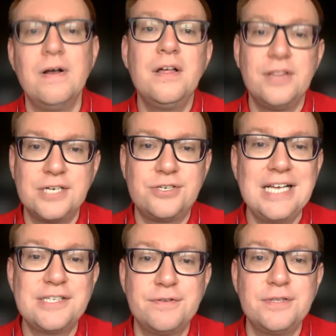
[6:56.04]
The
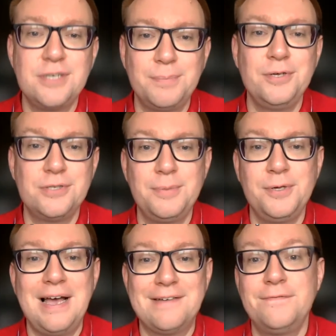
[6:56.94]
address for the
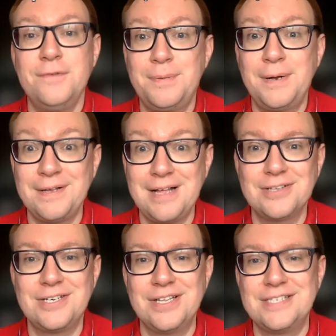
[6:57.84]
WWF footprint
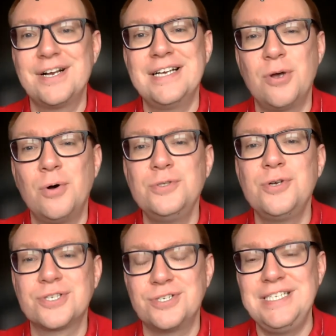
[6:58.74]
calculator is on your
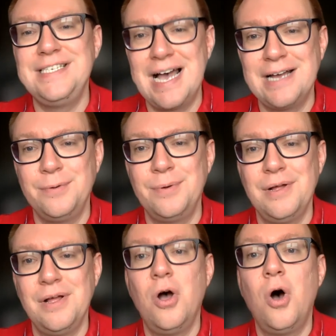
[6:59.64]
screen now,
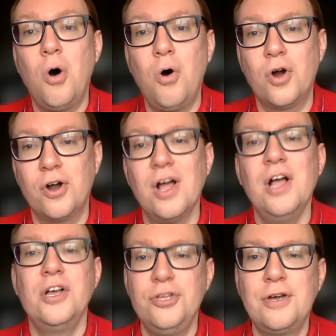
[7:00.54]
or
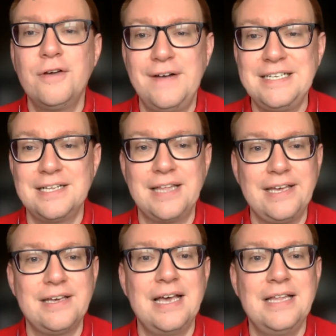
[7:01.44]
you can find a
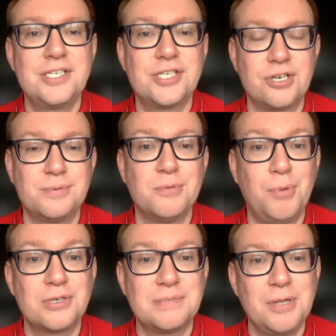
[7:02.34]
link in the description
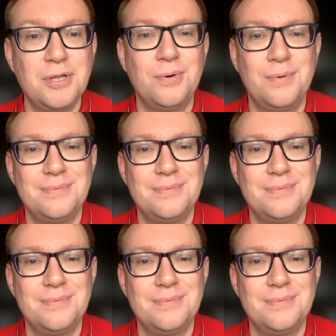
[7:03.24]
box below.